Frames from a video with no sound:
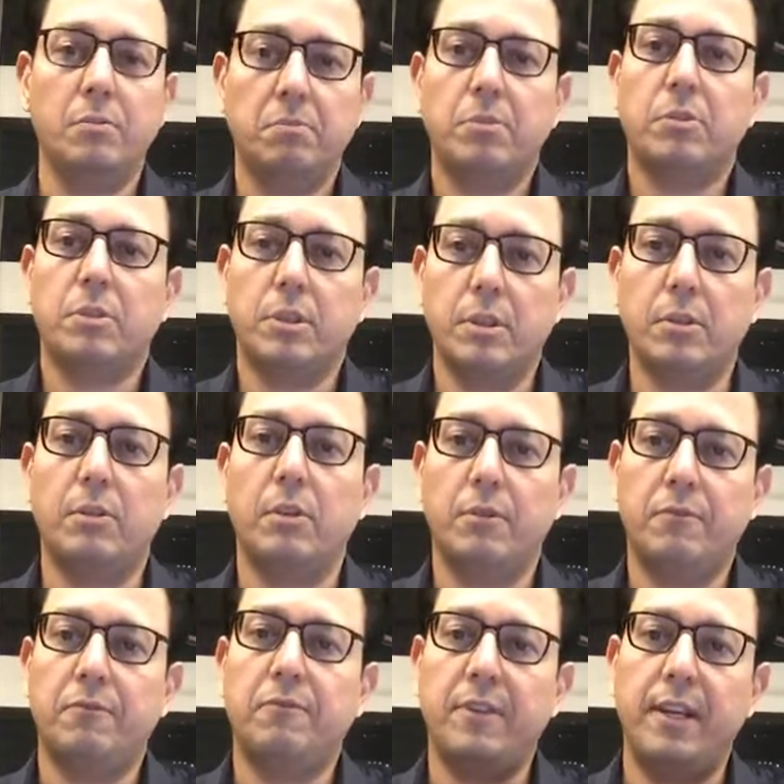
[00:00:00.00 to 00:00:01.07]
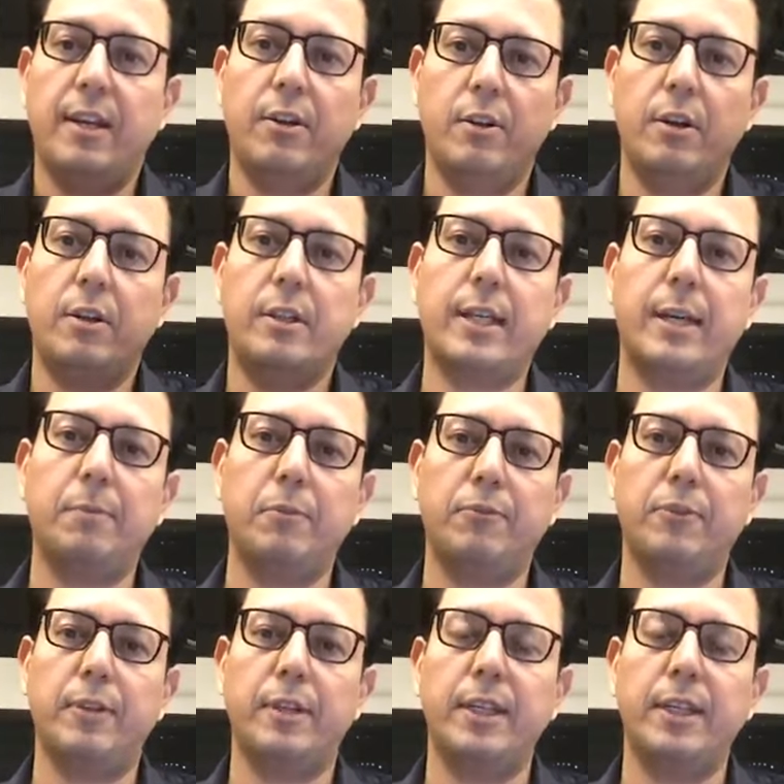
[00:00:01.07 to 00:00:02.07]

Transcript: So it's a good feel good type of a